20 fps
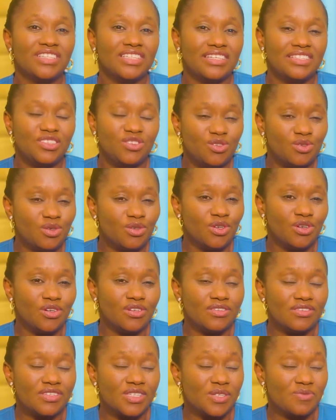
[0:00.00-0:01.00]
the
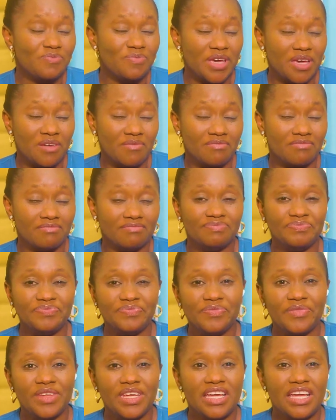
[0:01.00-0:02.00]
donor sperm.
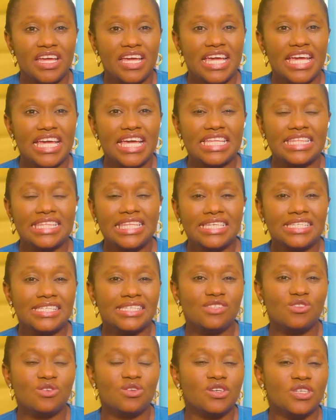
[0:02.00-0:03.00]
This
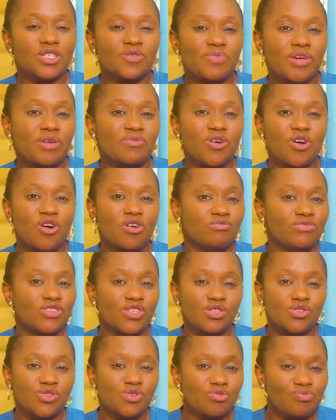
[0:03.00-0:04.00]
donor sperm comes
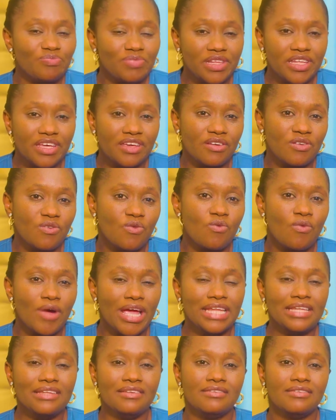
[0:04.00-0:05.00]
into play
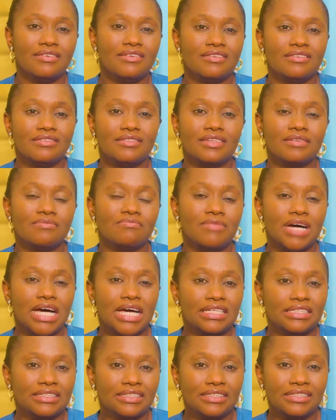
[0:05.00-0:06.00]
when the
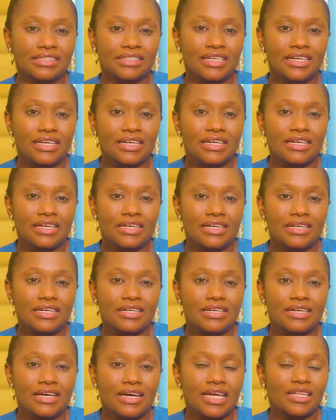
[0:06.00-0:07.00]
man,
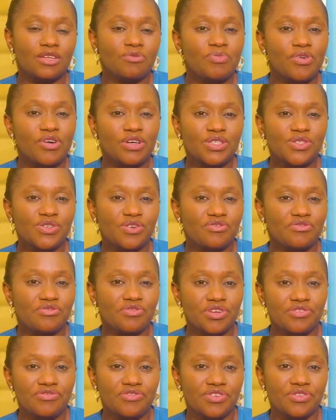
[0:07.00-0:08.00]
at the point of
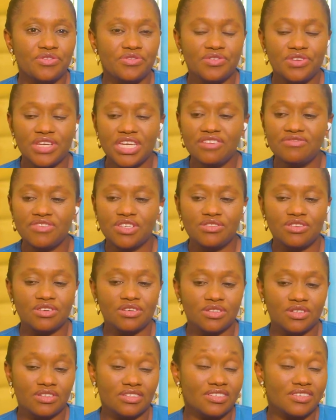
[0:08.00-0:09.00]
review, if the
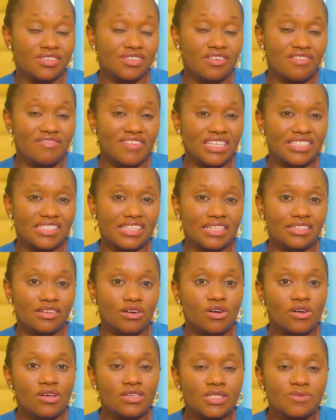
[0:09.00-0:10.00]
doctor discovers that the
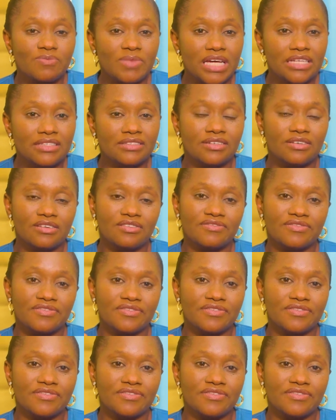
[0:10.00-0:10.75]
husband of